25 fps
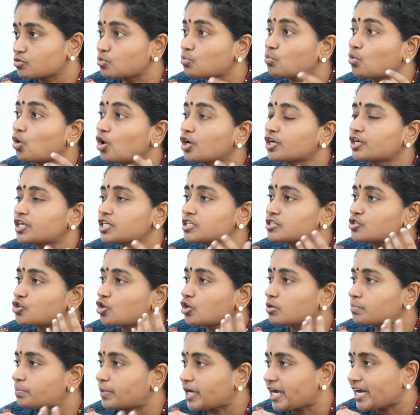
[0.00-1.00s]
So what is
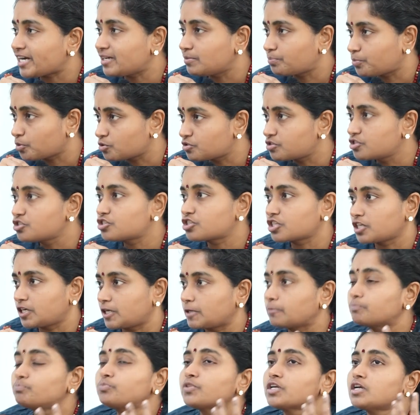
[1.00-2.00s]
your brand
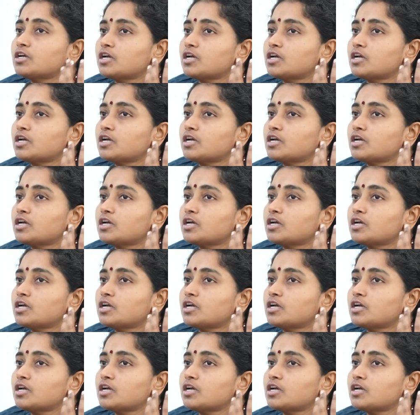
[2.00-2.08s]
positioning?